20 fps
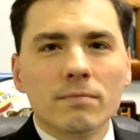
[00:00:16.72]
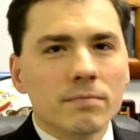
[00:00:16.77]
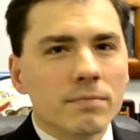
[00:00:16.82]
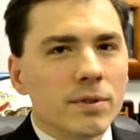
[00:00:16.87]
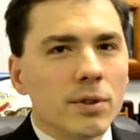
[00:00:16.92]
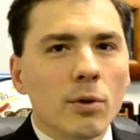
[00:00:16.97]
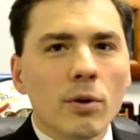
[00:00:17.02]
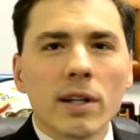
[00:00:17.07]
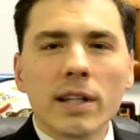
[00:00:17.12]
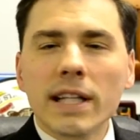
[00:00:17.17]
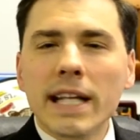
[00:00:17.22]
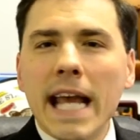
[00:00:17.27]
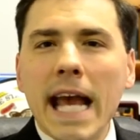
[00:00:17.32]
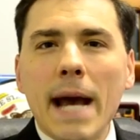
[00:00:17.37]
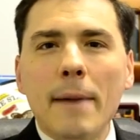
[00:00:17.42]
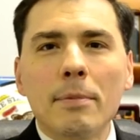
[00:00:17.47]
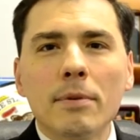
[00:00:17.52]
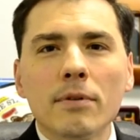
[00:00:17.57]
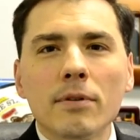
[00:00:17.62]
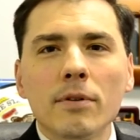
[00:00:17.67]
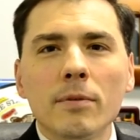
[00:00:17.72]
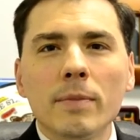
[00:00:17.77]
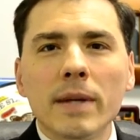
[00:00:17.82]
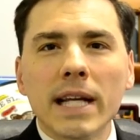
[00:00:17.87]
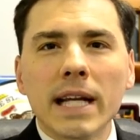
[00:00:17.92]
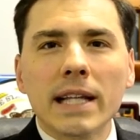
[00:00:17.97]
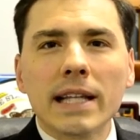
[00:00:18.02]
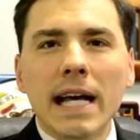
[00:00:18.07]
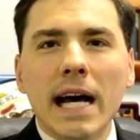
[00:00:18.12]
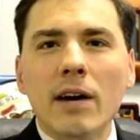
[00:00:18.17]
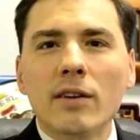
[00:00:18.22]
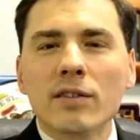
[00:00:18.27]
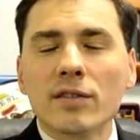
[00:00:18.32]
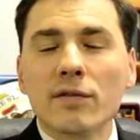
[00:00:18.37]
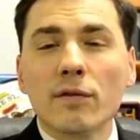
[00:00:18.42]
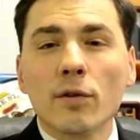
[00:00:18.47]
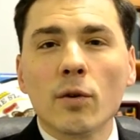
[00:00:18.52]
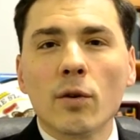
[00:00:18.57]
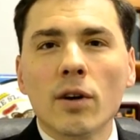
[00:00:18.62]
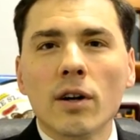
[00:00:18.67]
touring the Capitol, being on the House
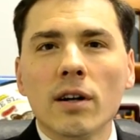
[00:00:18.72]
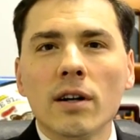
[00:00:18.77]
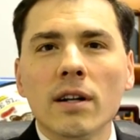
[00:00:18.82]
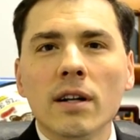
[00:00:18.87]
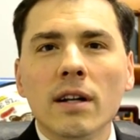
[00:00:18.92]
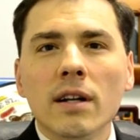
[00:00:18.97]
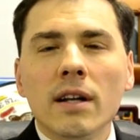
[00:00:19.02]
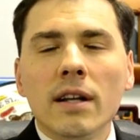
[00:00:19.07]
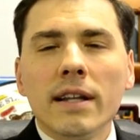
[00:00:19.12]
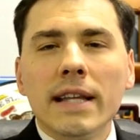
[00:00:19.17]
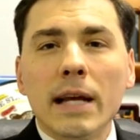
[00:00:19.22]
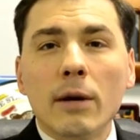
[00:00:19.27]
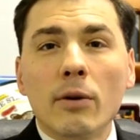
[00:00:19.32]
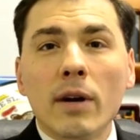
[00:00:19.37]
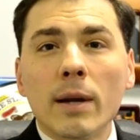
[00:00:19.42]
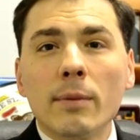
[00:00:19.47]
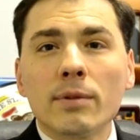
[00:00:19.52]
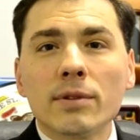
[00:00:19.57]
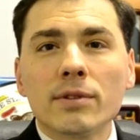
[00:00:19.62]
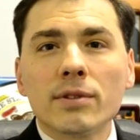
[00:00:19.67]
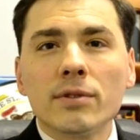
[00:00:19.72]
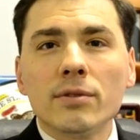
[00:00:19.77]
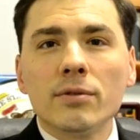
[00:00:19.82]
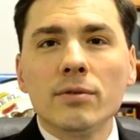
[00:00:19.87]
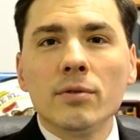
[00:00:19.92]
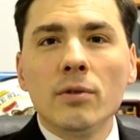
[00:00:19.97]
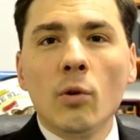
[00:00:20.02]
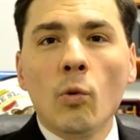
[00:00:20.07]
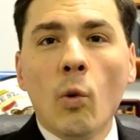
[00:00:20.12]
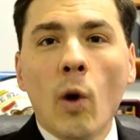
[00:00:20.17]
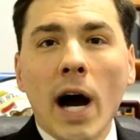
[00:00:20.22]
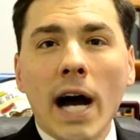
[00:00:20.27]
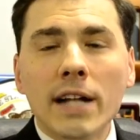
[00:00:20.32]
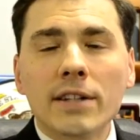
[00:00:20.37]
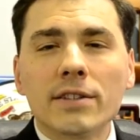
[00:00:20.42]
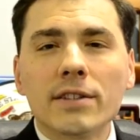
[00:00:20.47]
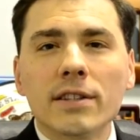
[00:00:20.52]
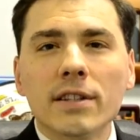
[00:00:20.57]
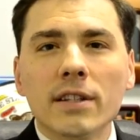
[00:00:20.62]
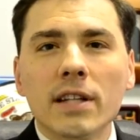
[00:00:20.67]
floor. They were able to
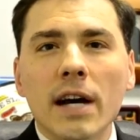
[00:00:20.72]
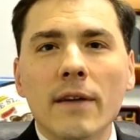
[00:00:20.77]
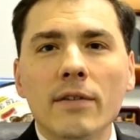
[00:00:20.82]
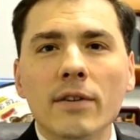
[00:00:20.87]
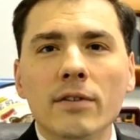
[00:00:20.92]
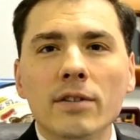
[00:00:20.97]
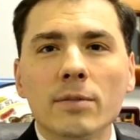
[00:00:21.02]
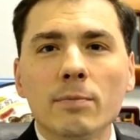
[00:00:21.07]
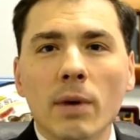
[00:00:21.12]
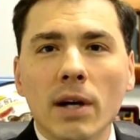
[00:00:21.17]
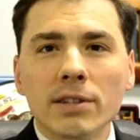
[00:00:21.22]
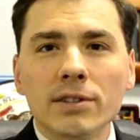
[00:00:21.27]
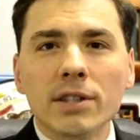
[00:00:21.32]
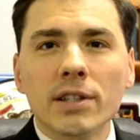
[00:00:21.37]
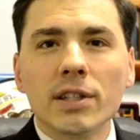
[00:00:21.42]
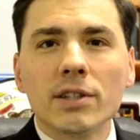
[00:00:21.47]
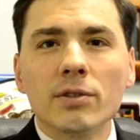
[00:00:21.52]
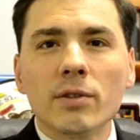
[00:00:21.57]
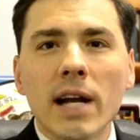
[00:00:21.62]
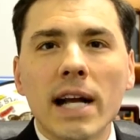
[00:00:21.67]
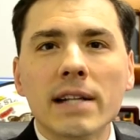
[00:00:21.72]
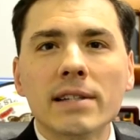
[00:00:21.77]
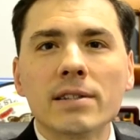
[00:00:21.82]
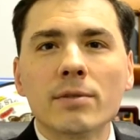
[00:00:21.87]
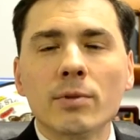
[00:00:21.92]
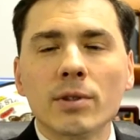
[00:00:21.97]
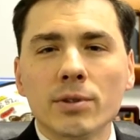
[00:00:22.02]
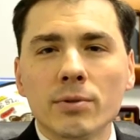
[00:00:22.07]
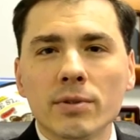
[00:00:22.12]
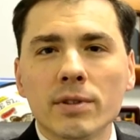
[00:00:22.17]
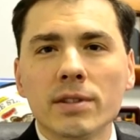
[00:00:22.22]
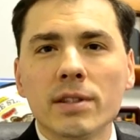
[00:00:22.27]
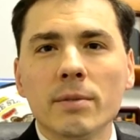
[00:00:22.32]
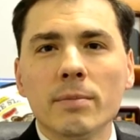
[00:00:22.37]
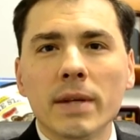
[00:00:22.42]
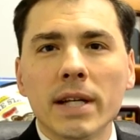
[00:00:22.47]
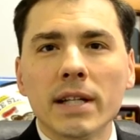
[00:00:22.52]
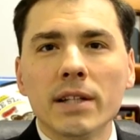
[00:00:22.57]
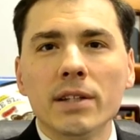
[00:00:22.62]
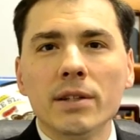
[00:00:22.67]
watch the governor's budget address, which was the
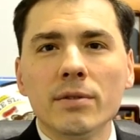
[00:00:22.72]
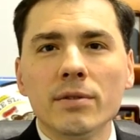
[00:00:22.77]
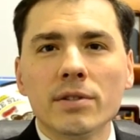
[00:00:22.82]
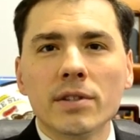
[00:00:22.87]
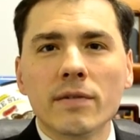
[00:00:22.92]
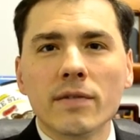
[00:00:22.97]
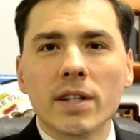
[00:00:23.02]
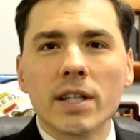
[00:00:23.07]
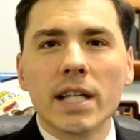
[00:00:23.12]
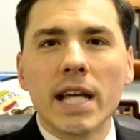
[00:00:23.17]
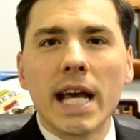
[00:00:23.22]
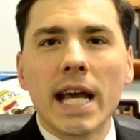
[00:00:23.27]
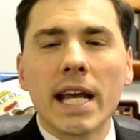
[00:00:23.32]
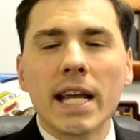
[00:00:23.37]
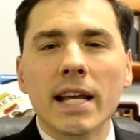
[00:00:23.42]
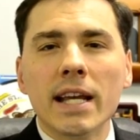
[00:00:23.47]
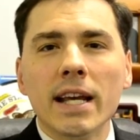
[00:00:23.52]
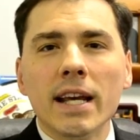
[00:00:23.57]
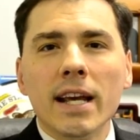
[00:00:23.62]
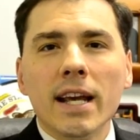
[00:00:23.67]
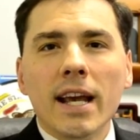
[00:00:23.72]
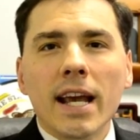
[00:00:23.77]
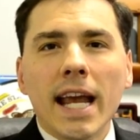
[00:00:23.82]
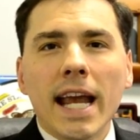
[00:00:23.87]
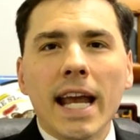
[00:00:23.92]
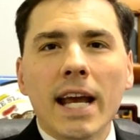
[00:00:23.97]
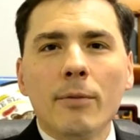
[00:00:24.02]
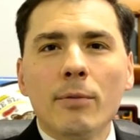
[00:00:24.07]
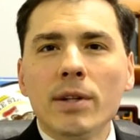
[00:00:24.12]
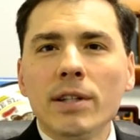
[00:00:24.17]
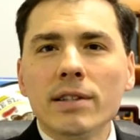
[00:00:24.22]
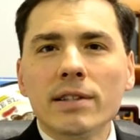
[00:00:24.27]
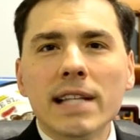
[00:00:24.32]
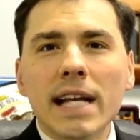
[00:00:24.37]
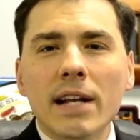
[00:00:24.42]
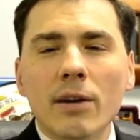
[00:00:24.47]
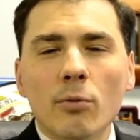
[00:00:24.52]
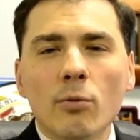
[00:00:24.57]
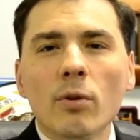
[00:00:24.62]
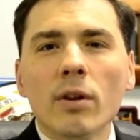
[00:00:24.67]
big news of the day, and we just
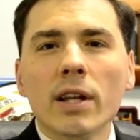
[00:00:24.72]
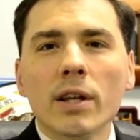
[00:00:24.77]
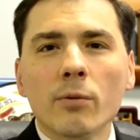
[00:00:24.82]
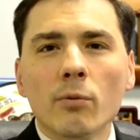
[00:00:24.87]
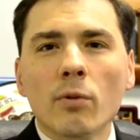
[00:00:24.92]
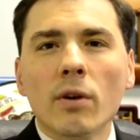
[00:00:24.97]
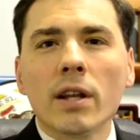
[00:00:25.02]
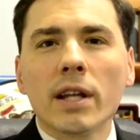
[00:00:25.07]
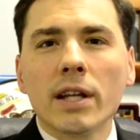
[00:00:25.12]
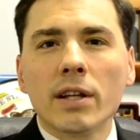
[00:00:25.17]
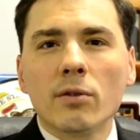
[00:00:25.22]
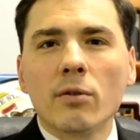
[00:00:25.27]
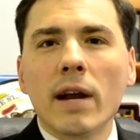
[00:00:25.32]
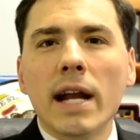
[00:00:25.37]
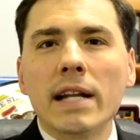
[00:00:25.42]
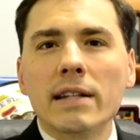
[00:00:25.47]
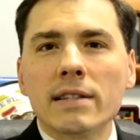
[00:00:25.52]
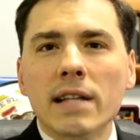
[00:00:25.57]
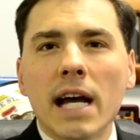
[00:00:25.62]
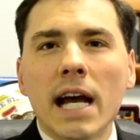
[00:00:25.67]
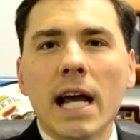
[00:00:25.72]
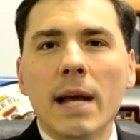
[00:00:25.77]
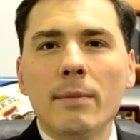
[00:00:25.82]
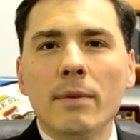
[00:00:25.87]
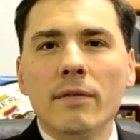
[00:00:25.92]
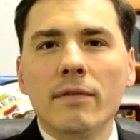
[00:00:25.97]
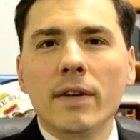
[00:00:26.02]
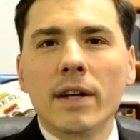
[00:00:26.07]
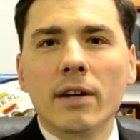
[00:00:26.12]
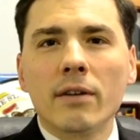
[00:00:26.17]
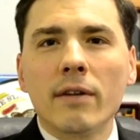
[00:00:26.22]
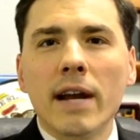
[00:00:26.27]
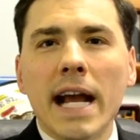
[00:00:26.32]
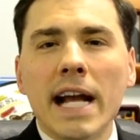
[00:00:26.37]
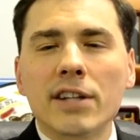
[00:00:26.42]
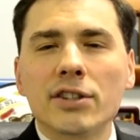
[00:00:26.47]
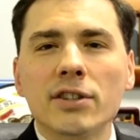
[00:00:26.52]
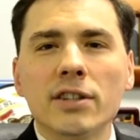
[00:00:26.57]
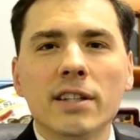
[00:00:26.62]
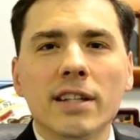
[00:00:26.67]
had a really, really great time of
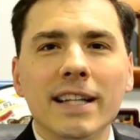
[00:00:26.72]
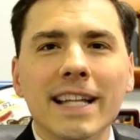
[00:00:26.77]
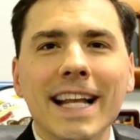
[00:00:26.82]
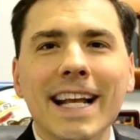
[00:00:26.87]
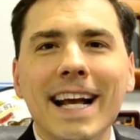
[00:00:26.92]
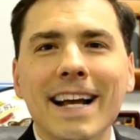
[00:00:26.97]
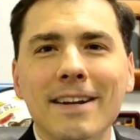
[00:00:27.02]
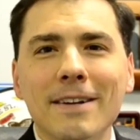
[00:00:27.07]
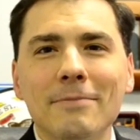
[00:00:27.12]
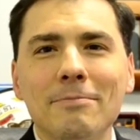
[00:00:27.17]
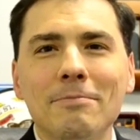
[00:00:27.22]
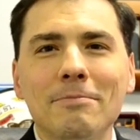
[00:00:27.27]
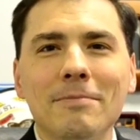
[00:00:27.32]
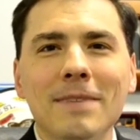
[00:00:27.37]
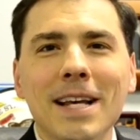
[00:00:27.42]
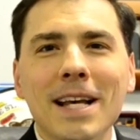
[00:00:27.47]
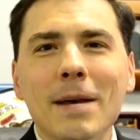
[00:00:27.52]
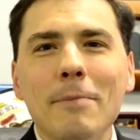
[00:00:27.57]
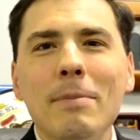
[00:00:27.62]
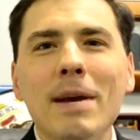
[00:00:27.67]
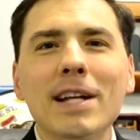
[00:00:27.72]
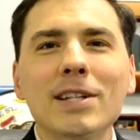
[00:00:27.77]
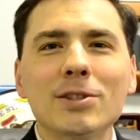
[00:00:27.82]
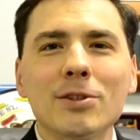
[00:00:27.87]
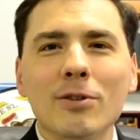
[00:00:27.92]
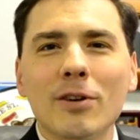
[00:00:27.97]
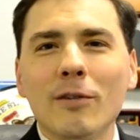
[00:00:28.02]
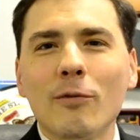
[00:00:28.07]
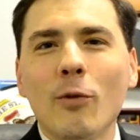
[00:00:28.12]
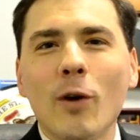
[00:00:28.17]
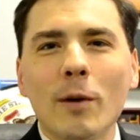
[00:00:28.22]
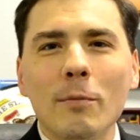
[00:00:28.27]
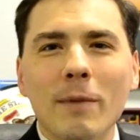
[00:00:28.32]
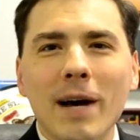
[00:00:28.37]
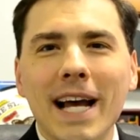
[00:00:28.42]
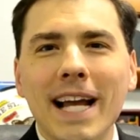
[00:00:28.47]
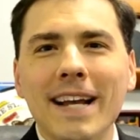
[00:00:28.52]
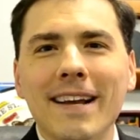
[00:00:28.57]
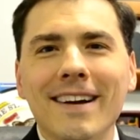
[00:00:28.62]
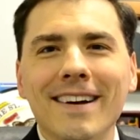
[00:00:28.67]
interaction, and they got a picture of what
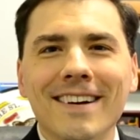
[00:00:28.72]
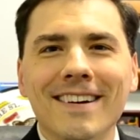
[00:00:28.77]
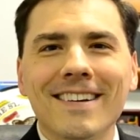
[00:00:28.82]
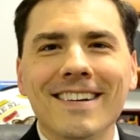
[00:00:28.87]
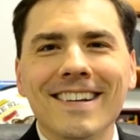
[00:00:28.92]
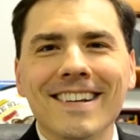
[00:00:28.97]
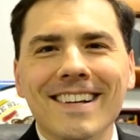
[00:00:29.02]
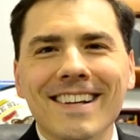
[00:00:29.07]
my